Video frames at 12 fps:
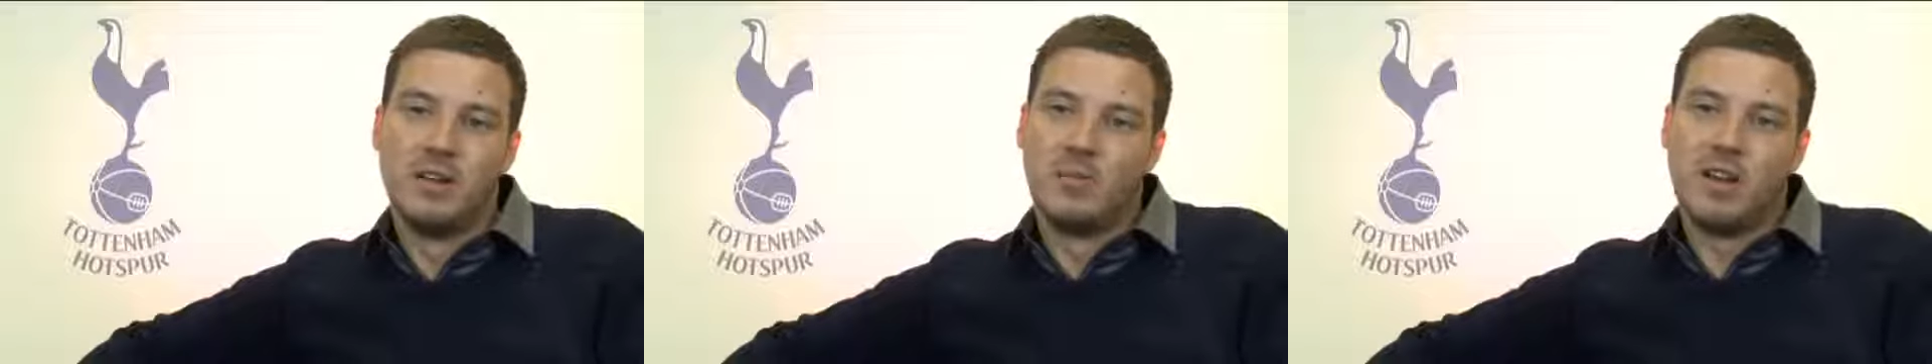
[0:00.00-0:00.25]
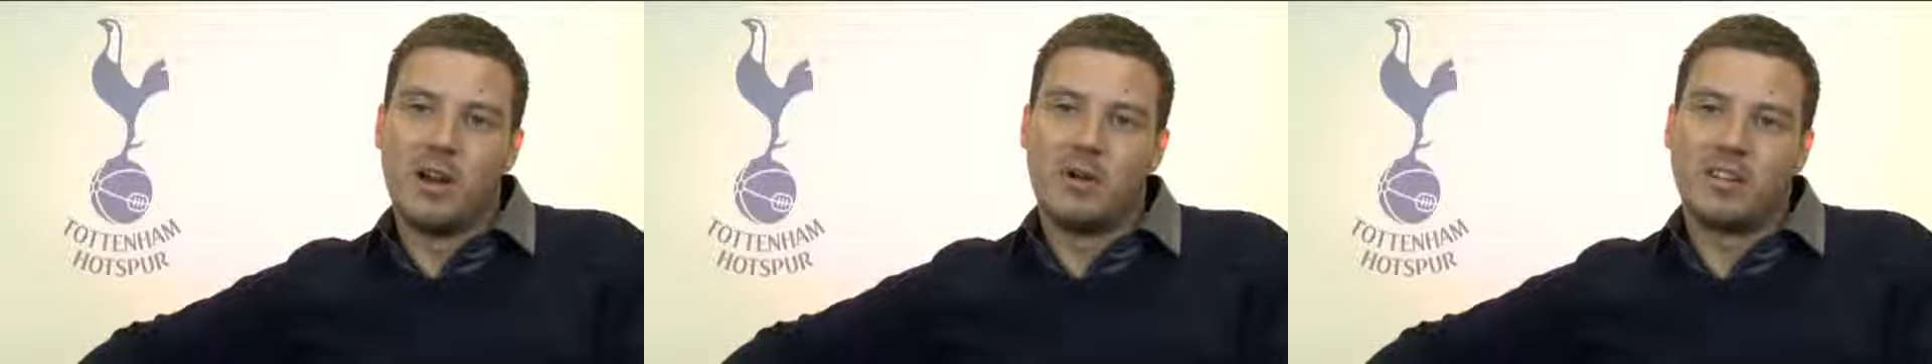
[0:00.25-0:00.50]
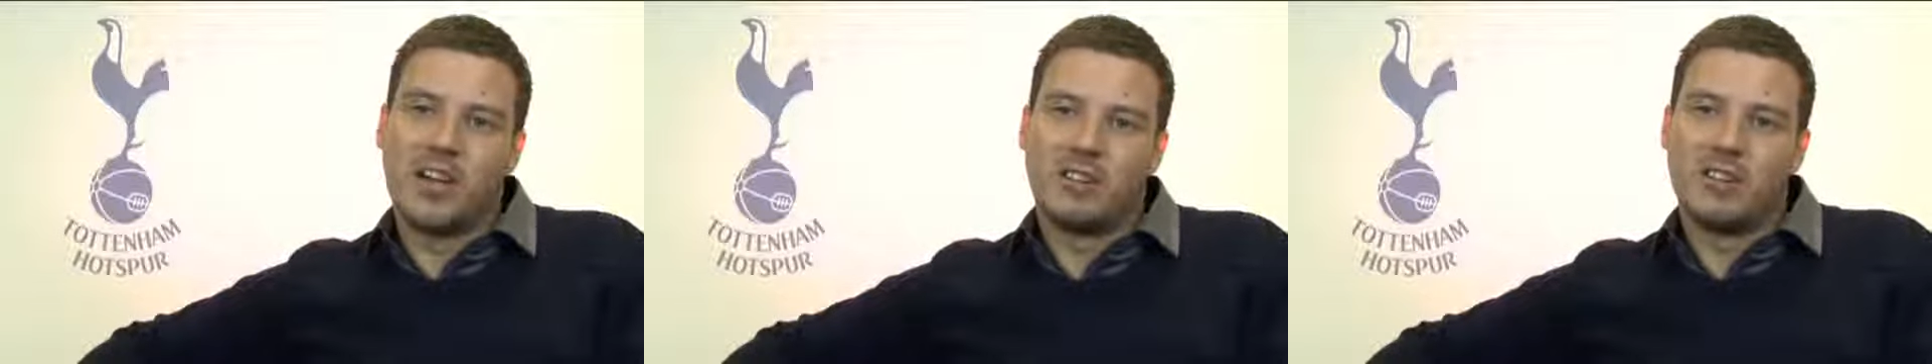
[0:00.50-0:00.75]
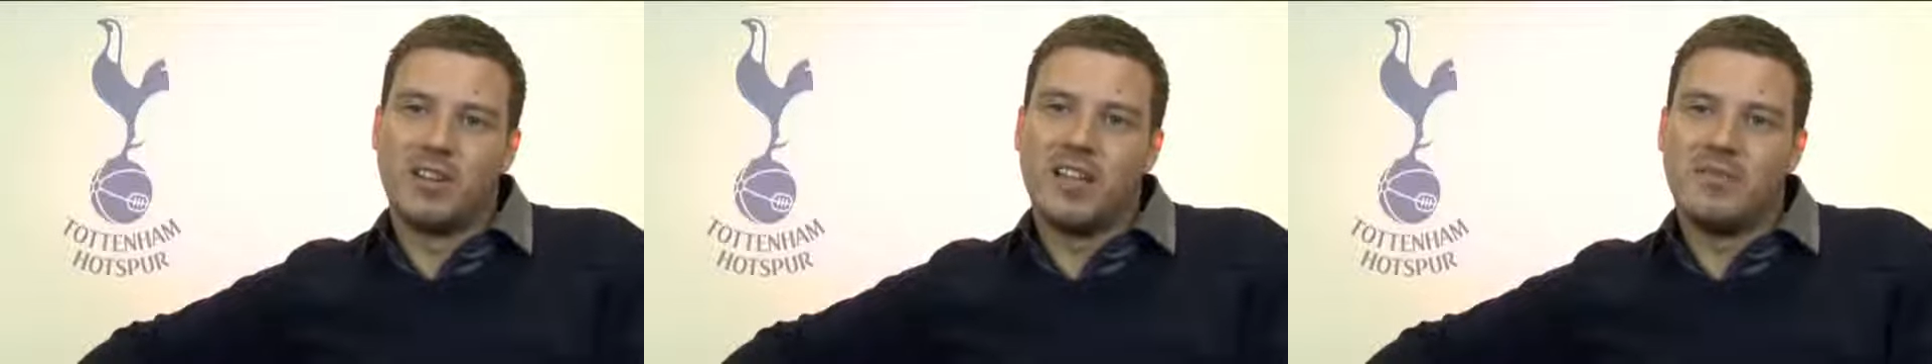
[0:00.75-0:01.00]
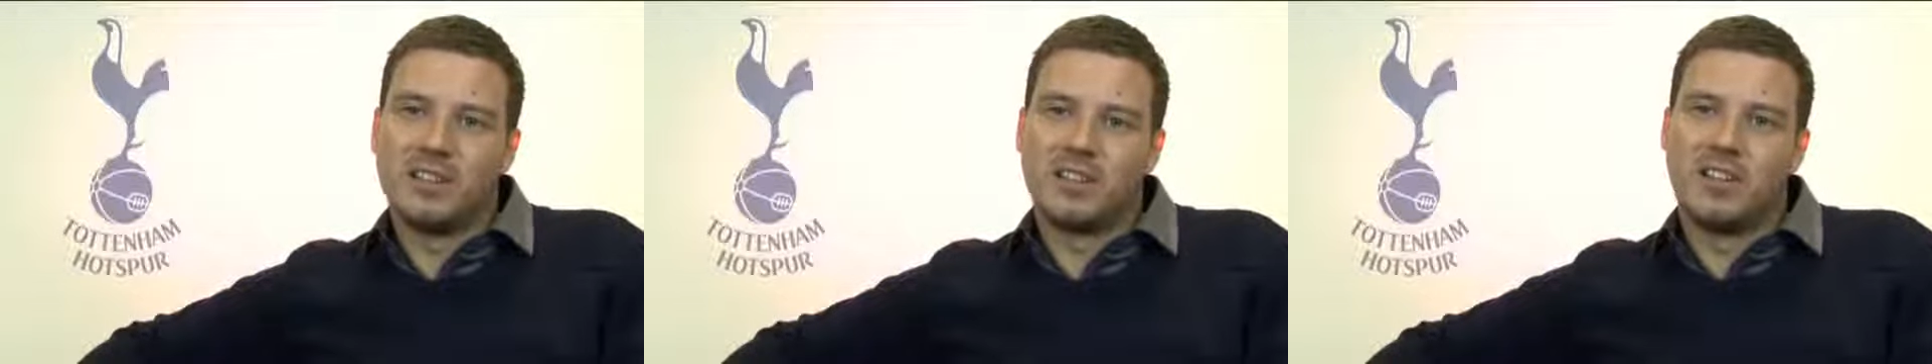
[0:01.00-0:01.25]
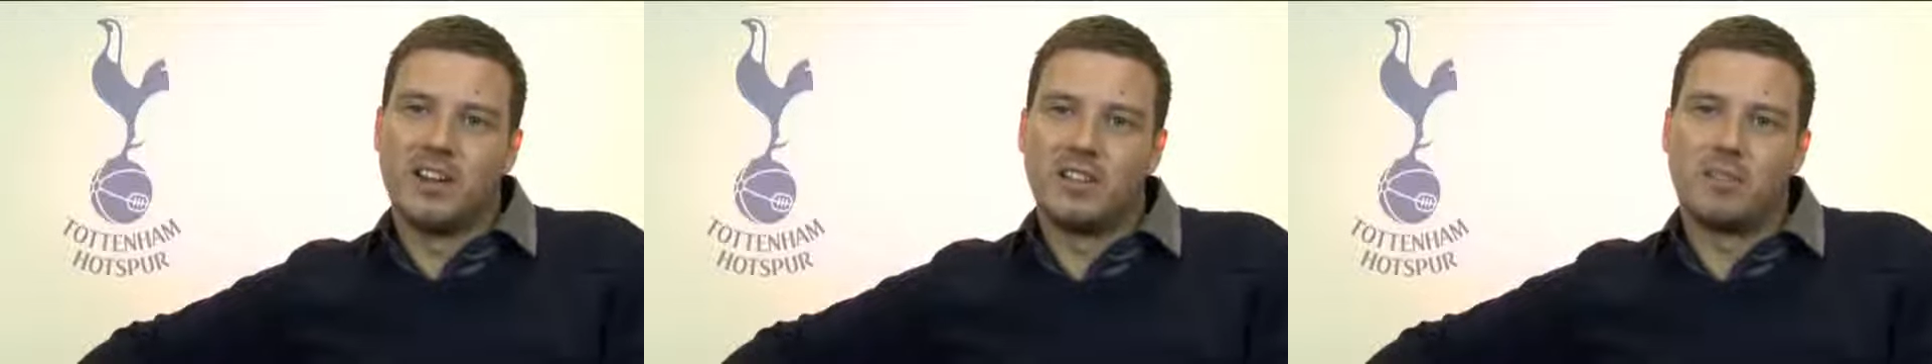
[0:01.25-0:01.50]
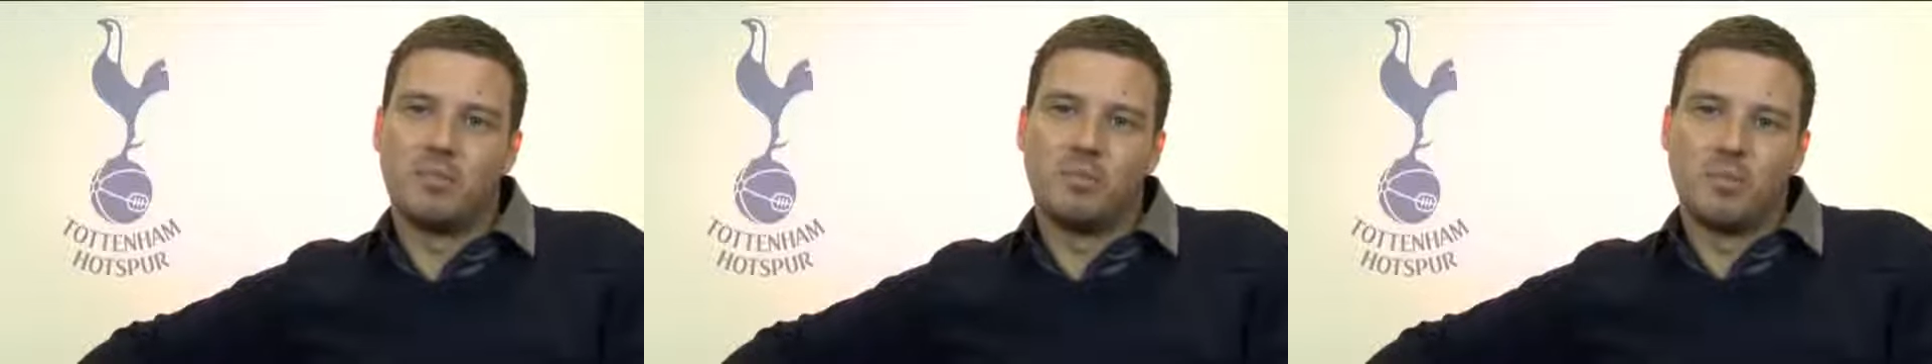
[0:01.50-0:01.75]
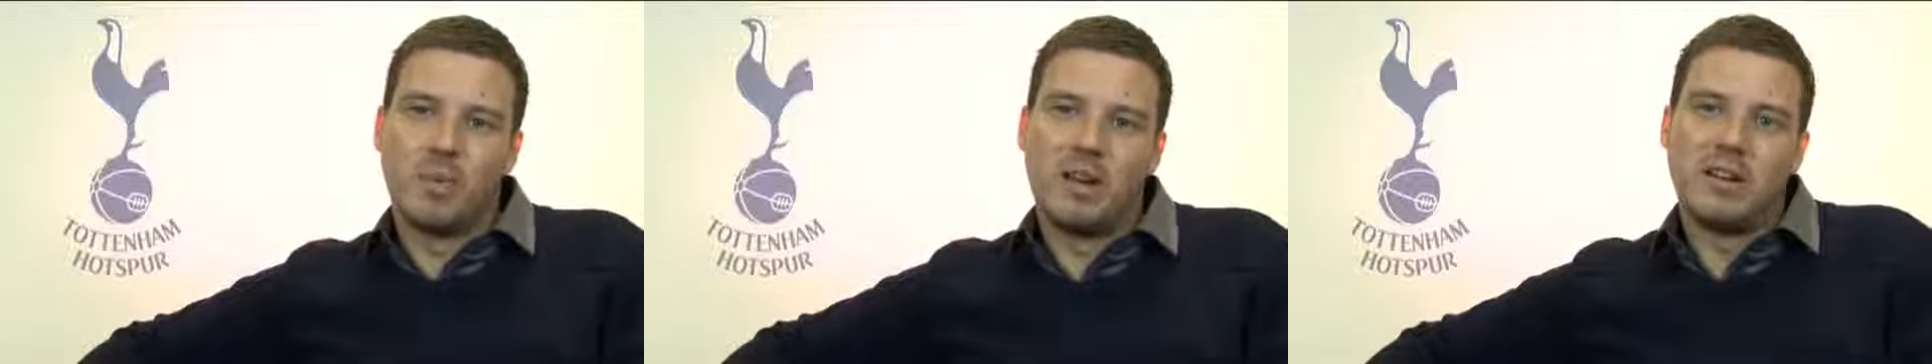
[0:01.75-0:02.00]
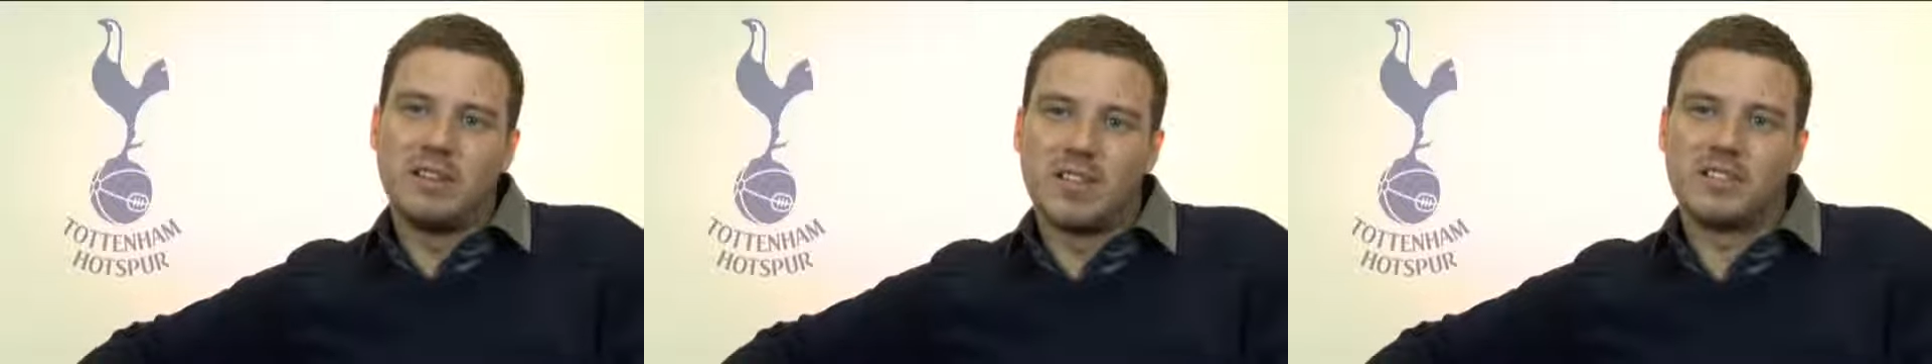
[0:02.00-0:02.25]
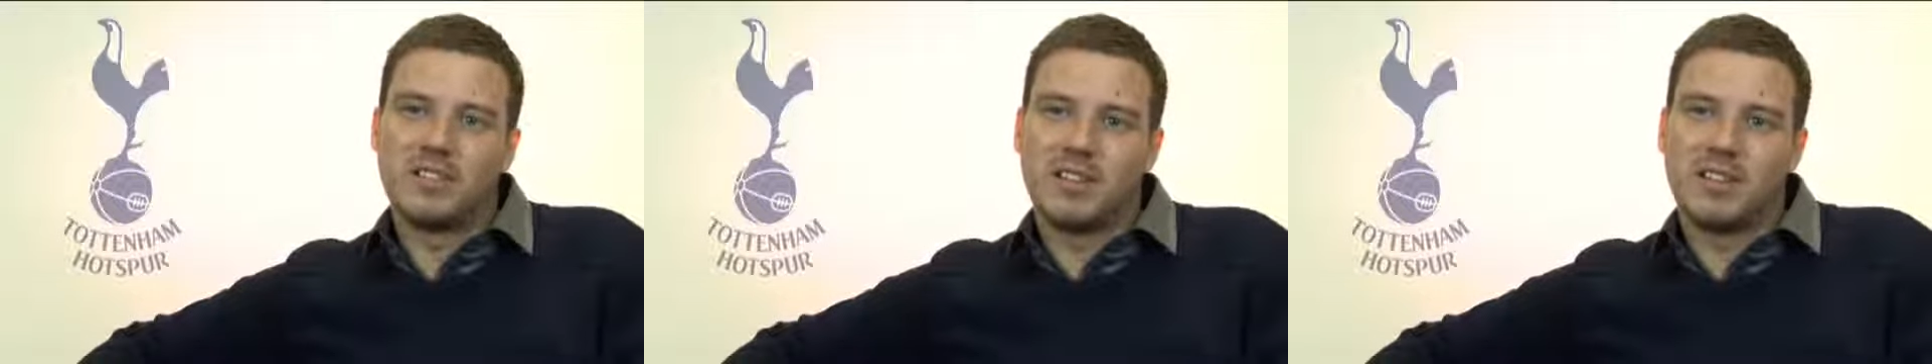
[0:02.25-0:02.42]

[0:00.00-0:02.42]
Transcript: we know what Daniel Levy's like when he doesn't